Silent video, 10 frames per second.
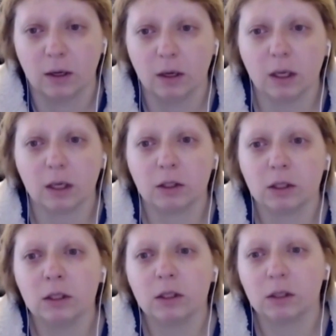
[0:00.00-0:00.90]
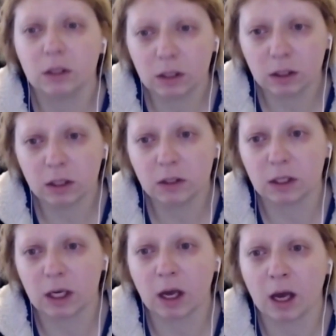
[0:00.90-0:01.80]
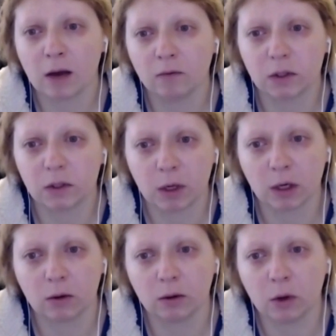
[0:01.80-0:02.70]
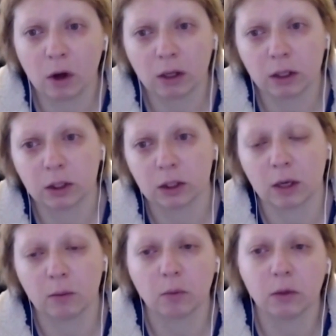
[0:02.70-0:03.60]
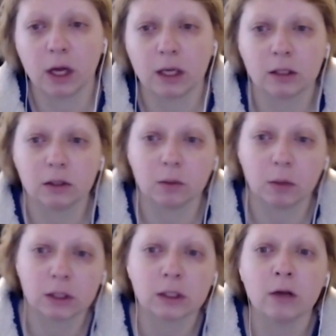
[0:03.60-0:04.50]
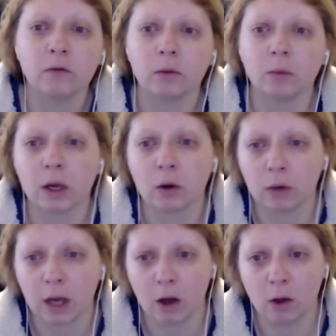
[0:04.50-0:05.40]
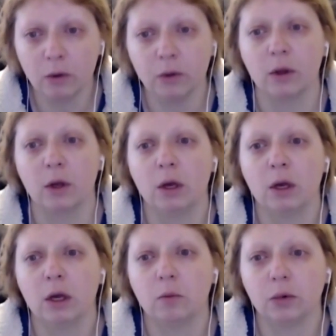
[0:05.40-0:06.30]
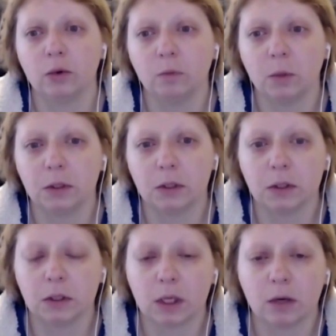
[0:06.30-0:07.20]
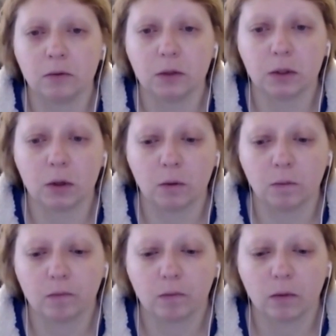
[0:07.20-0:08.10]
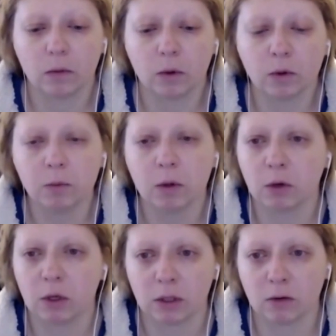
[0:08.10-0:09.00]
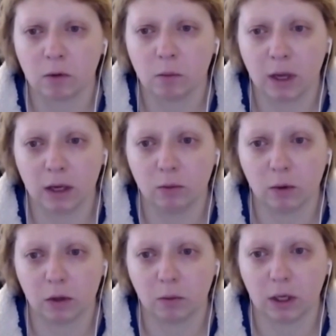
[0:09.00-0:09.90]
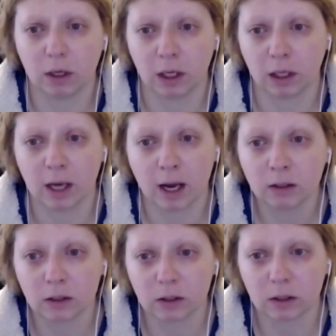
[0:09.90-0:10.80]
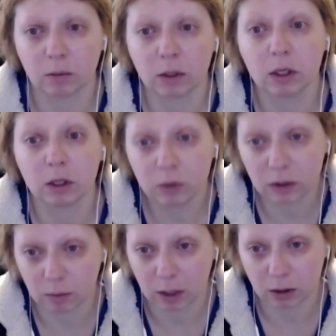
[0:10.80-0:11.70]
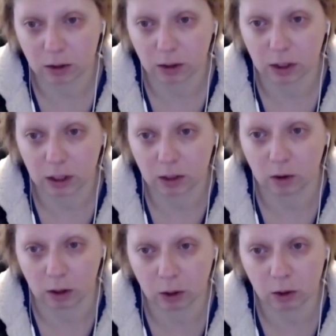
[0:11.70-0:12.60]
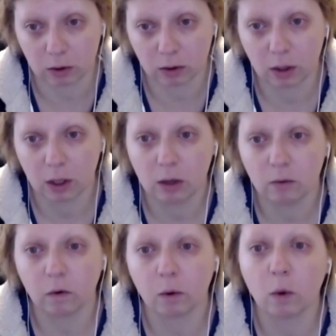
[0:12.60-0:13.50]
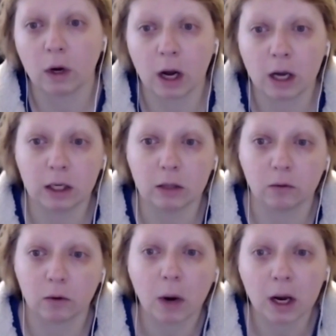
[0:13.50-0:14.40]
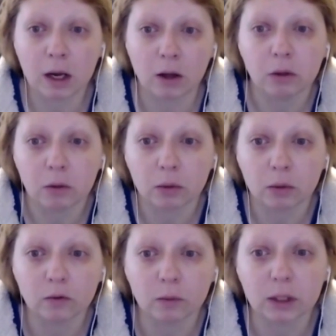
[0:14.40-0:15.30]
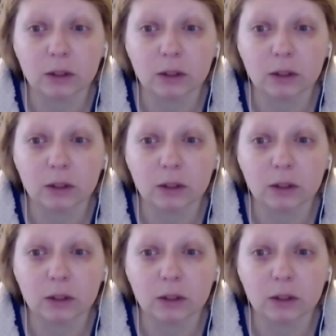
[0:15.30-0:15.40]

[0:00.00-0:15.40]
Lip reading: And to this day, I have this medical knowledge and I'm applying it to myself and my own health improvements and stuff. So those memories have remained with me, and I can access them and use them actually here on Earth for what I need for my health improvement.